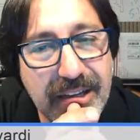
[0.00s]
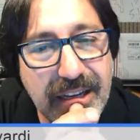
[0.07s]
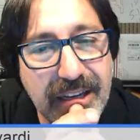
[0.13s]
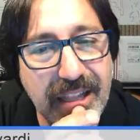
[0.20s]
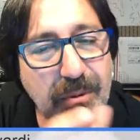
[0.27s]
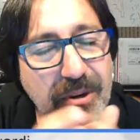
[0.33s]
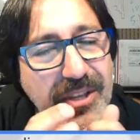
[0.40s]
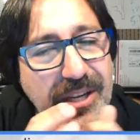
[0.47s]

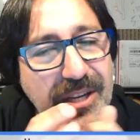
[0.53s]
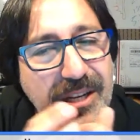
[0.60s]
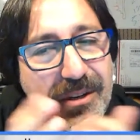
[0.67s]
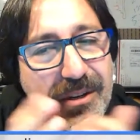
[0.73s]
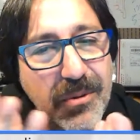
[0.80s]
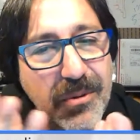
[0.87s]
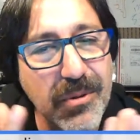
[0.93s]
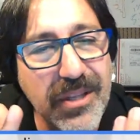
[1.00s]
And then we're thinking,
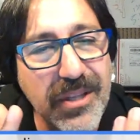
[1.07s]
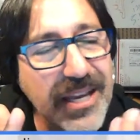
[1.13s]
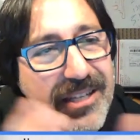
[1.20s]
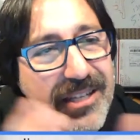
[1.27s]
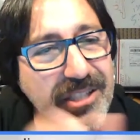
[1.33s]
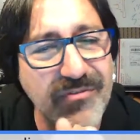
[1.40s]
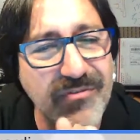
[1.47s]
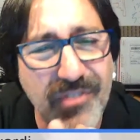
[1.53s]
who the
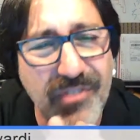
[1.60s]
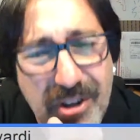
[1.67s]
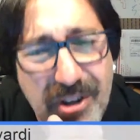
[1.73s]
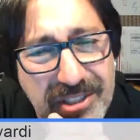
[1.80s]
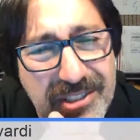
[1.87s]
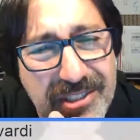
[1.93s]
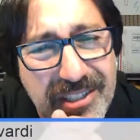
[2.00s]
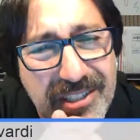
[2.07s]
heck is
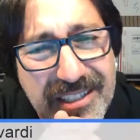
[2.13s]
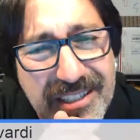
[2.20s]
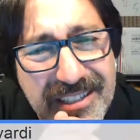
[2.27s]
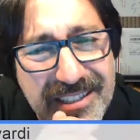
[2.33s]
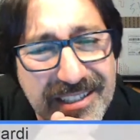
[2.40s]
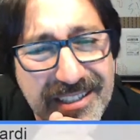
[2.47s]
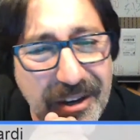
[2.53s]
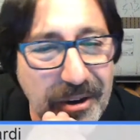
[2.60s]
first?
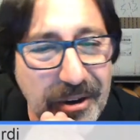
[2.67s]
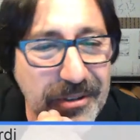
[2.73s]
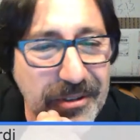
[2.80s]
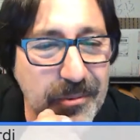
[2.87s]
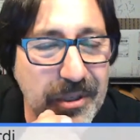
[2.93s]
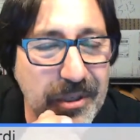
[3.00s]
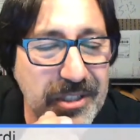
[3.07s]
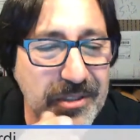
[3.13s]

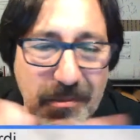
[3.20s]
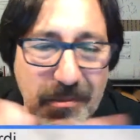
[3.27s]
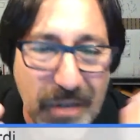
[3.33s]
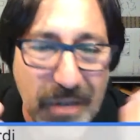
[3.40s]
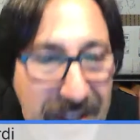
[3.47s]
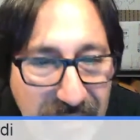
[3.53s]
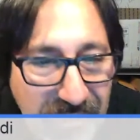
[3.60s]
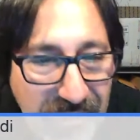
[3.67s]
Because
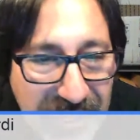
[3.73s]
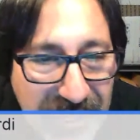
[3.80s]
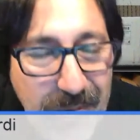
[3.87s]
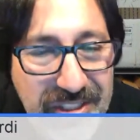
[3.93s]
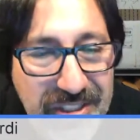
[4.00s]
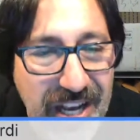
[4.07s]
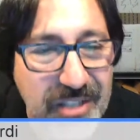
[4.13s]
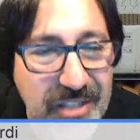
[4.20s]
we didn't think it
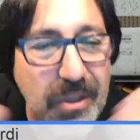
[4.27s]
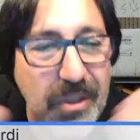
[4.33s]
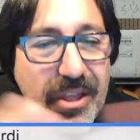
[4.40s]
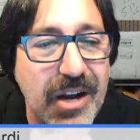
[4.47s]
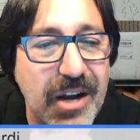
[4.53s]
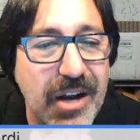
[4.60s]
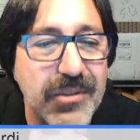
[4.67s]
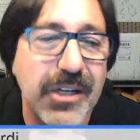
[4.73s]
was us. We
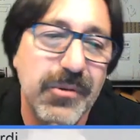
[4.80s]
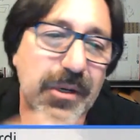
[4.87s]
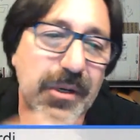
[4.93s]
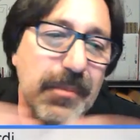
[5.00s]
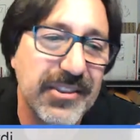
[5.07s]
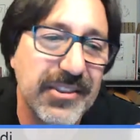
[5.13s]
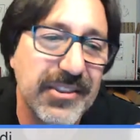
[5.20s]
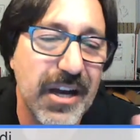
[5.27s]
thought, well, we
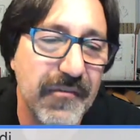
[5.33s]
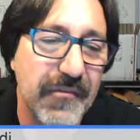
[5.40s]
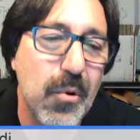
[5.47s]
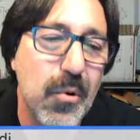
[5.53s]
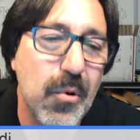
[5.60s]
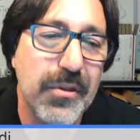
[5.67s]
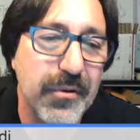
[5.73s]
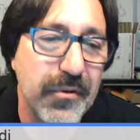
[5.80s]
must have got
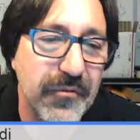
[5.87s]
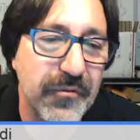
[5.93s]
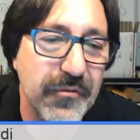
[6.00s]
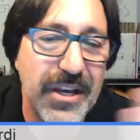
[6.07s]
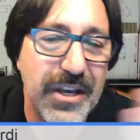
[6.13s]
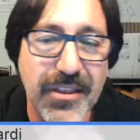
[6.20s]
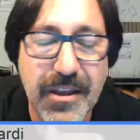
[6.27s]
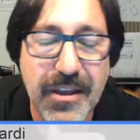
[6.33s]
fourth or
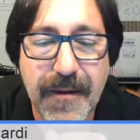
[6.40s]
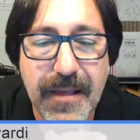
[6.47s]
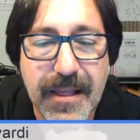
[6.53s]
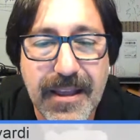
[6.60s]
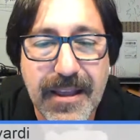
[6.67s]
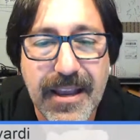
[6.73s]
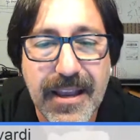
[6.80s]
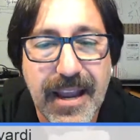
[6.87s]
fifth.
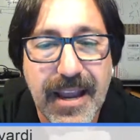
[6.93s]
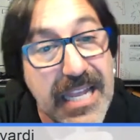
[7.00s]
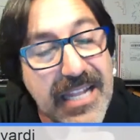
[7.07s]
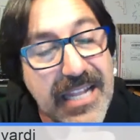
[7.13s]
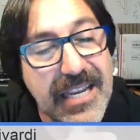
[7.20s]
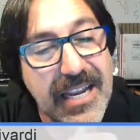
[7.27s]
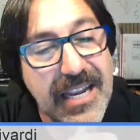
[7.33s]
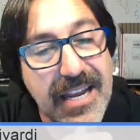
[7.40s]
And
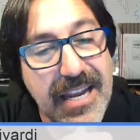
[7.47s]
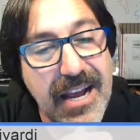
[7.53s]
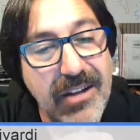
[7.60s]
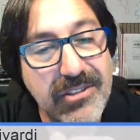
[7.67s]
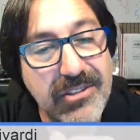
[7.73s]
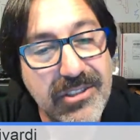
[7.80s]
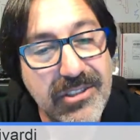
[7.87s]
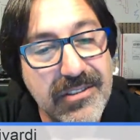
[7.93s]
then they
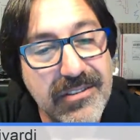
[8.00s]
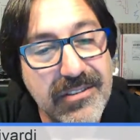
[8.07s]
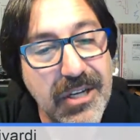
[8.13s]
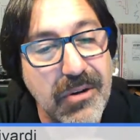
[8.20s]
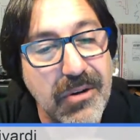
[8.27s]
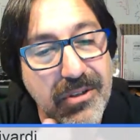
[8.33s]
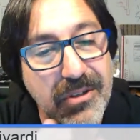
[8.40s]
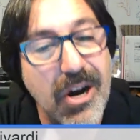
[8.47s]
announced,
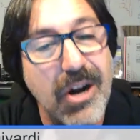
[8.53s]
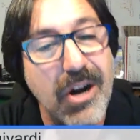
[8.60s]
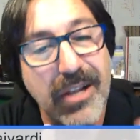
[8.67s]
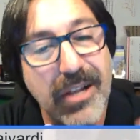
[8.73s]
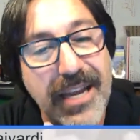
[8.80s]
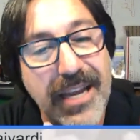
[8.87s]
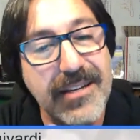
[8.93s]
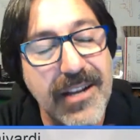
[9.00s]
Carl
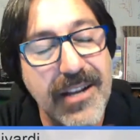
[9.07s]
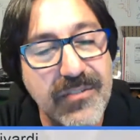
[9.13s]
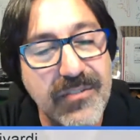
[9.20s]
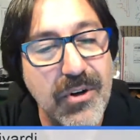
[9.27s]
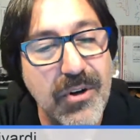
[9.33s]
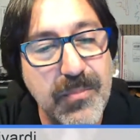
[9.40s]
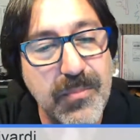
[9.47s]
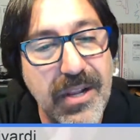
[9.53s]
Hayden as
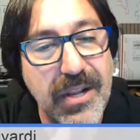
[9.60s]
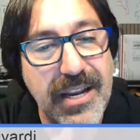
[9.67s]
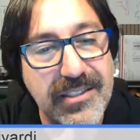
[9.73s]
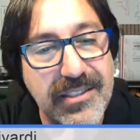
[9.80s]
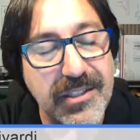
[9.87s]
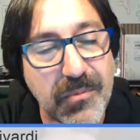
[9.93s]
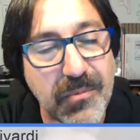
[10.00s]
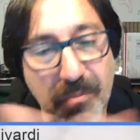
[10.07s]
first
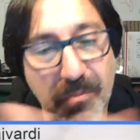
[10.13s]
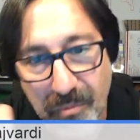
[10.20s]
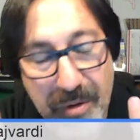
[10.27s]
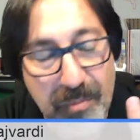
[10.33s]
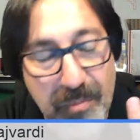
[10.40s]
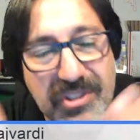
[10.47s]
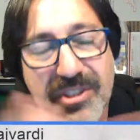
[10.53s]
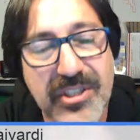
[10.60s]
place, and
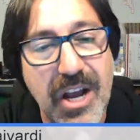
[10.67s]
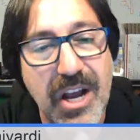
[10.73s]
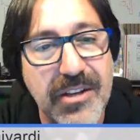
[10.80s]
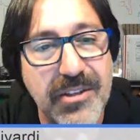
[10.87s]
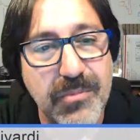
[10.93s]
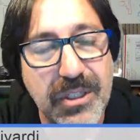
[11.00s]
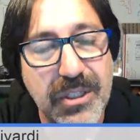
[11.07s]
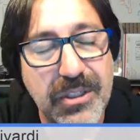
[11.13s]
we were
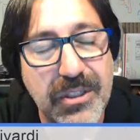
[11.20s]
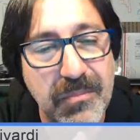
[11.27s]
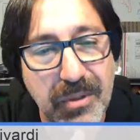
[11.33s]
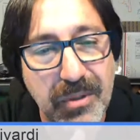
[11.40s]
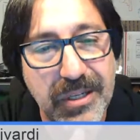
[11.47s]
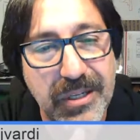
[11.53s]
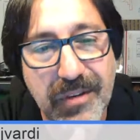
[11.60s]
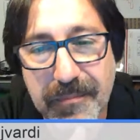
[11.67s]
stunned. We couldn't
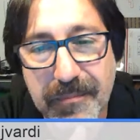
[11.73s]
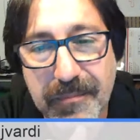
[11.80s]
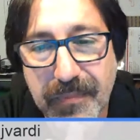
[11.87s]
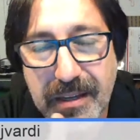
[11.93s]
believe it.